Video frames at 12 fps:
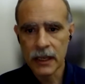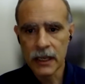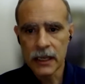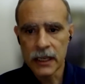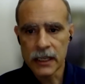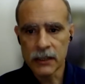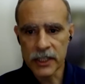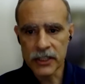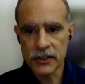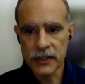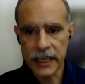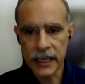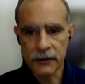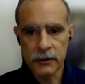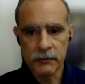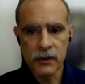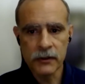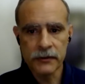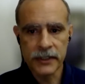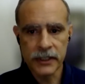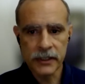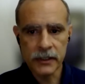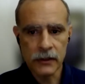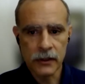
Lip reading: in which they removed the